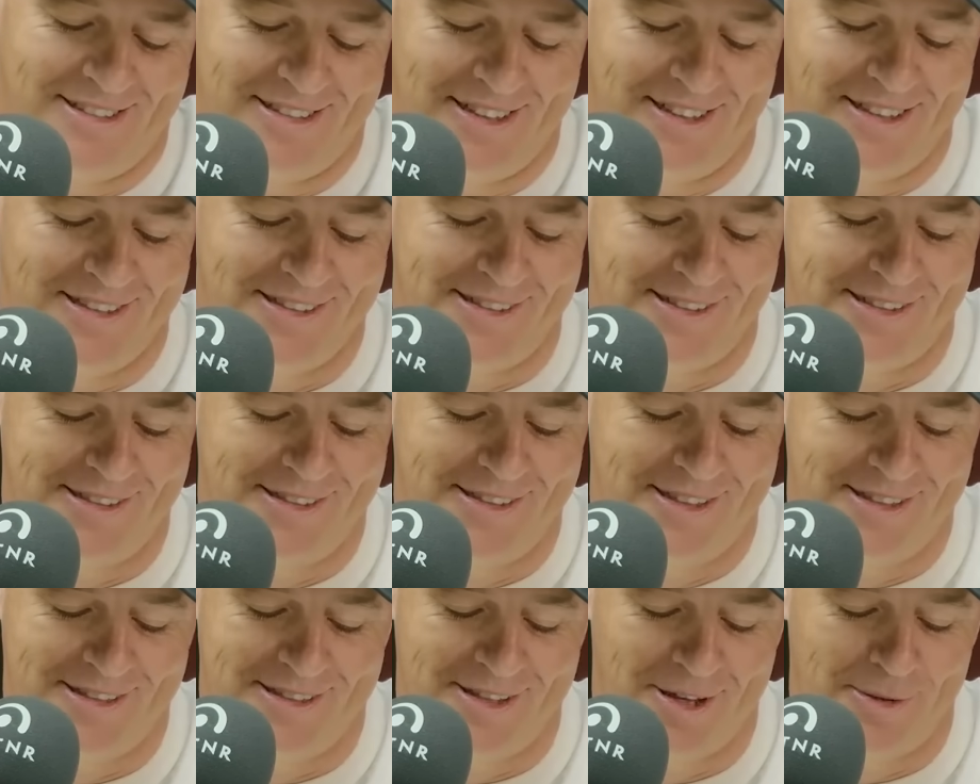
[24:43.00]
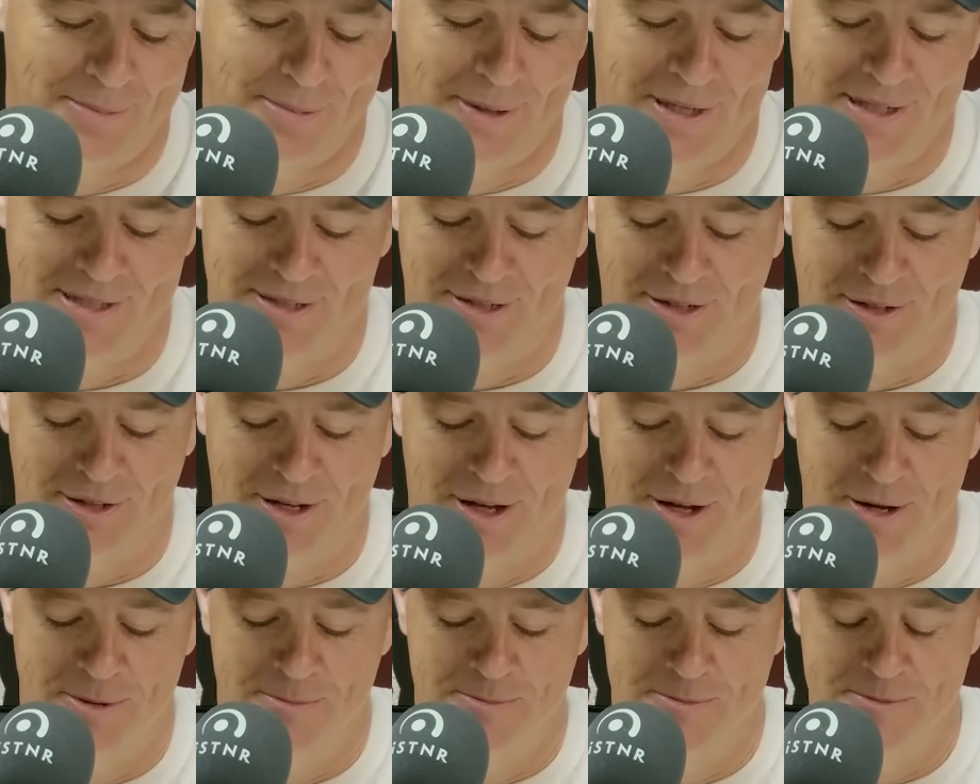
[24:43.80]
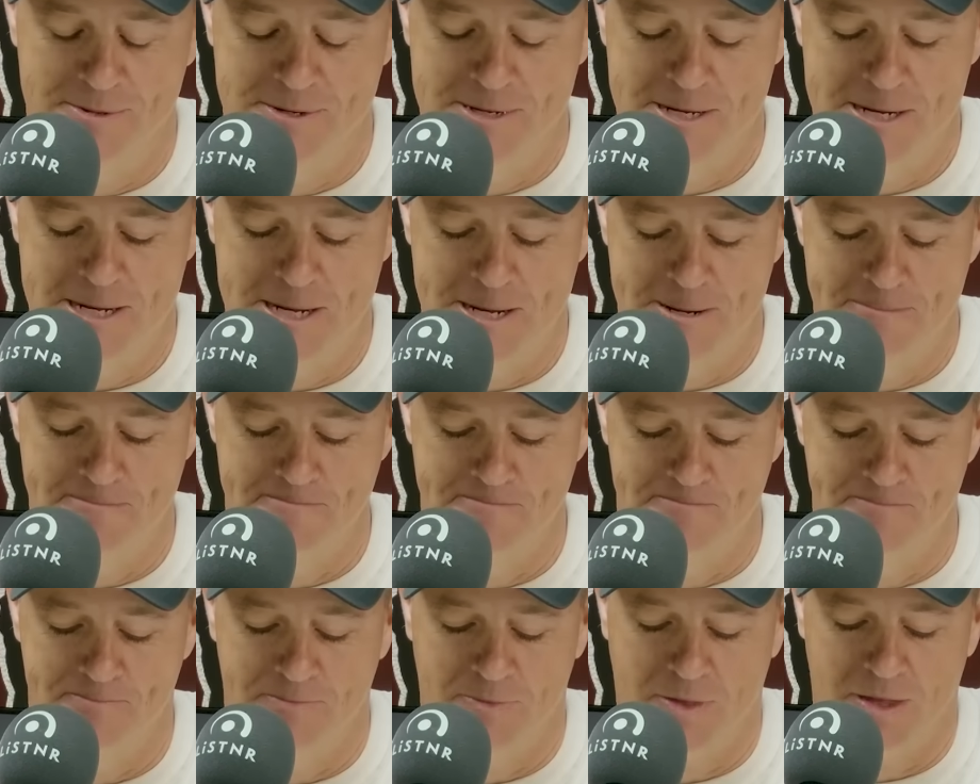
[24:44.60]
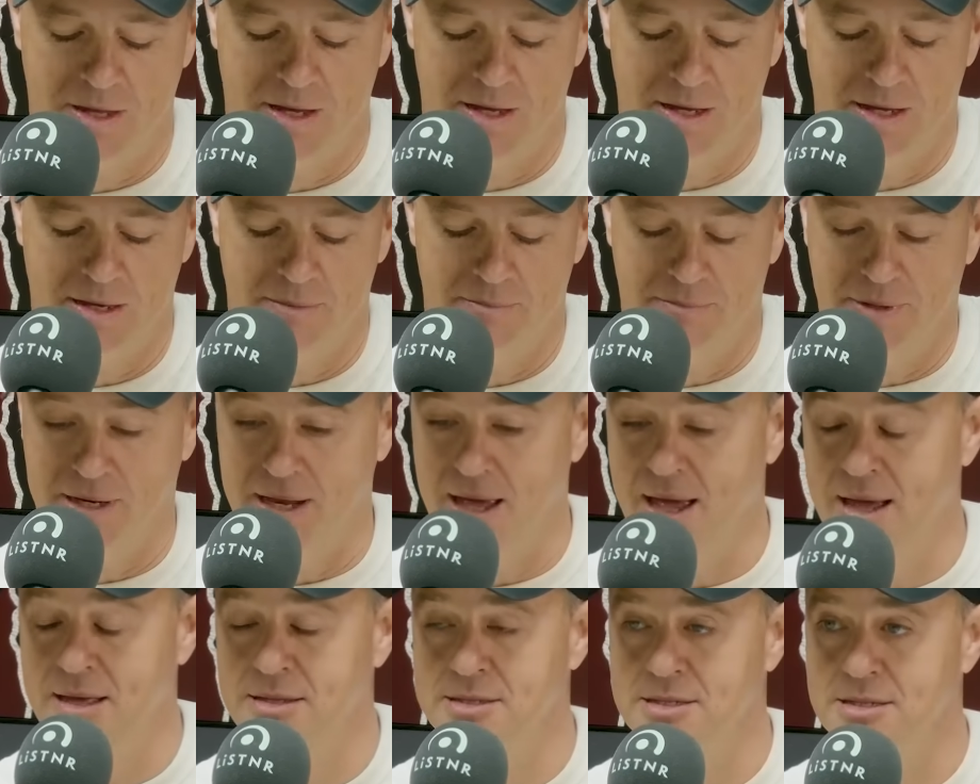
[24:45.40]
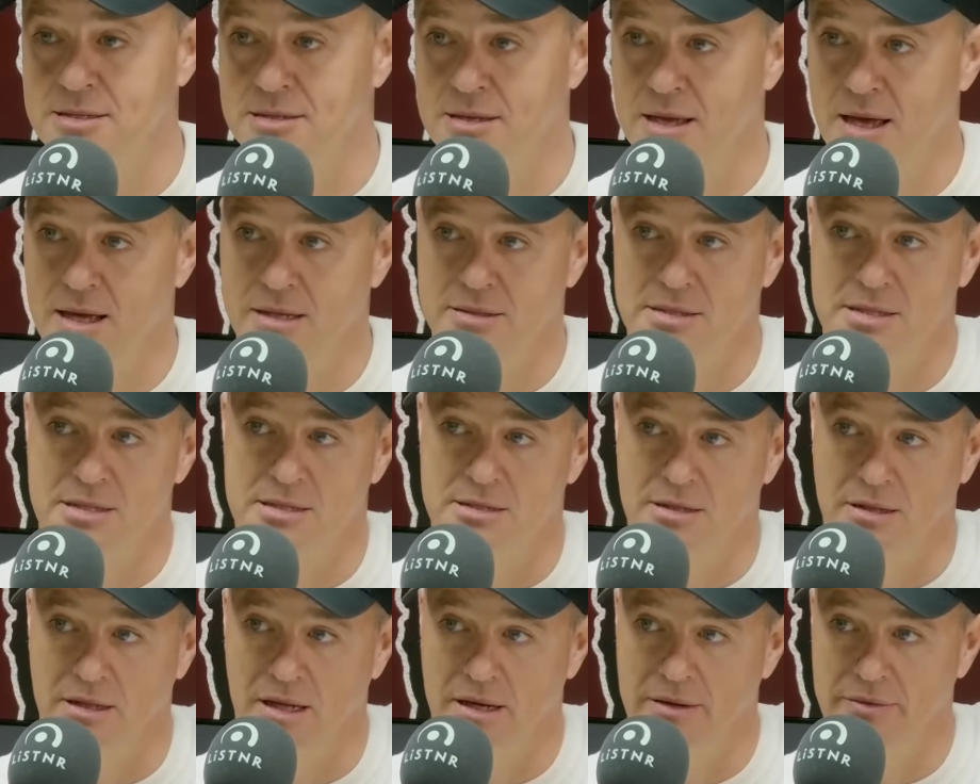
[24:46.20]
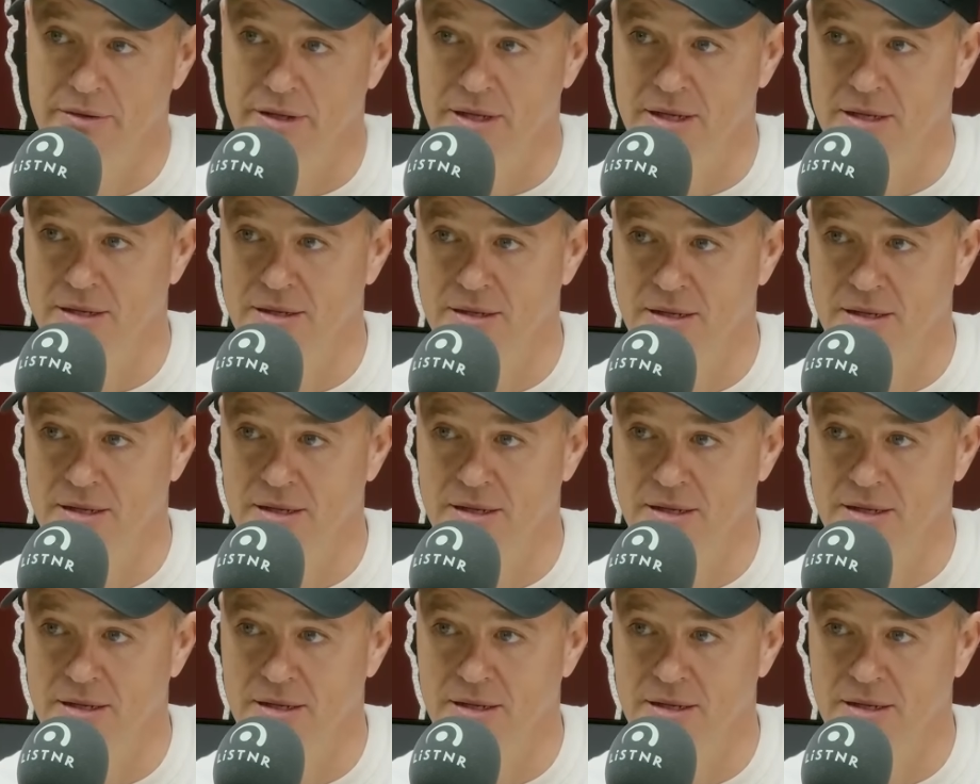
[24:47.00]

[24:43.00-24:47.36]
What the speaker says: there's no place like home. But Hads are still over there.